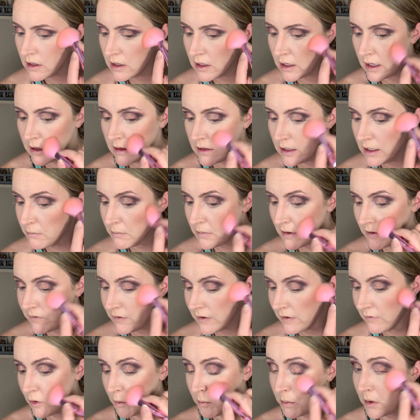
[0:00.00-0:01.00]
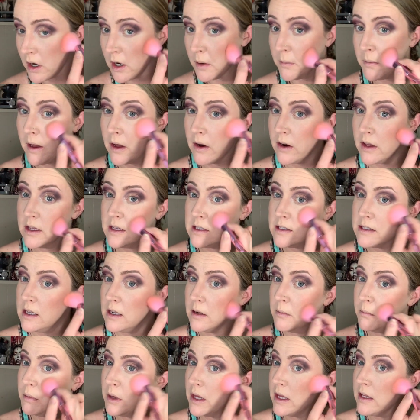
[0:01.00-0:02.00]
I think my favorite part about it is that
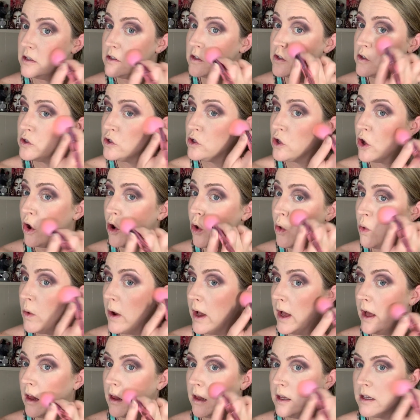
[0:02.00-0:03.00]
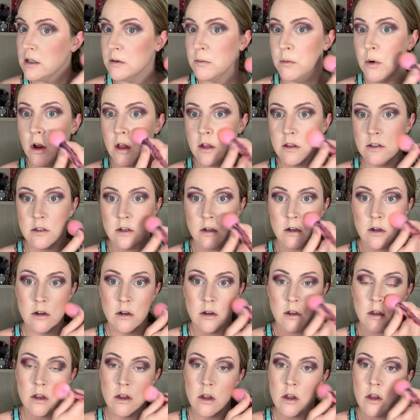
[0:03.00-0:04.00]
it blends so well into bronzer.
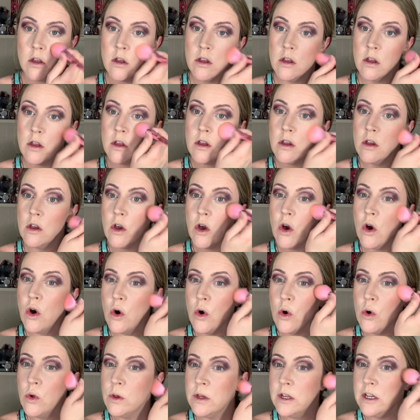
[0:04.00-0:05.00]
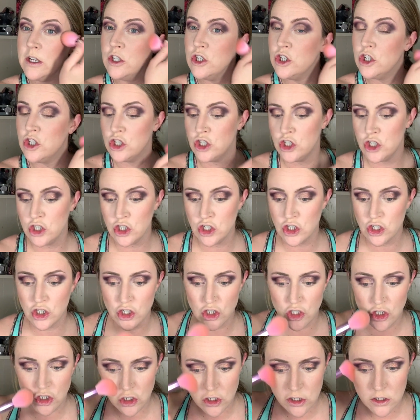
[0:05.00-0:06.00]
Holy
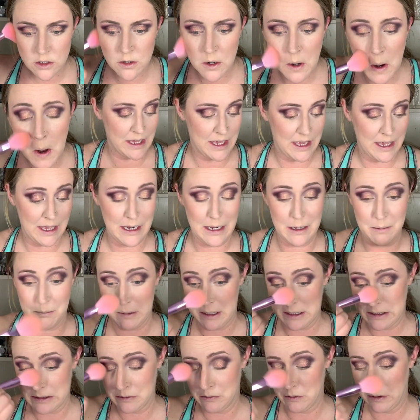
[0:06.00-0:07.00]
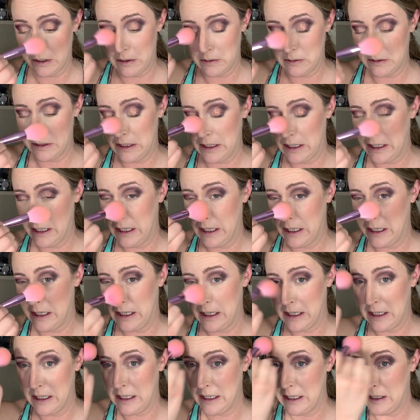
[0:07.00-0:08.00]
I didn't mess around today.
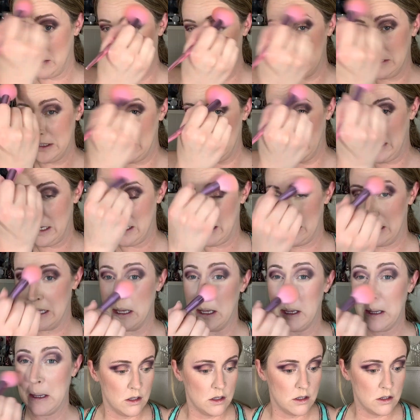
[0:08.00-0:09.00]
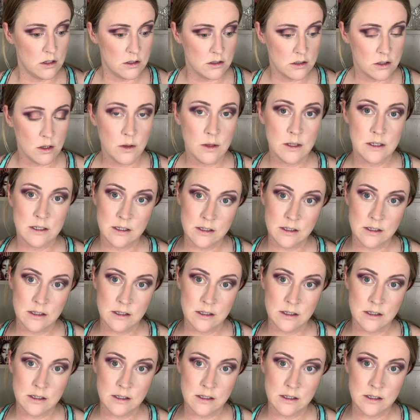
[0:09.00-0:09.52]
Now did I? So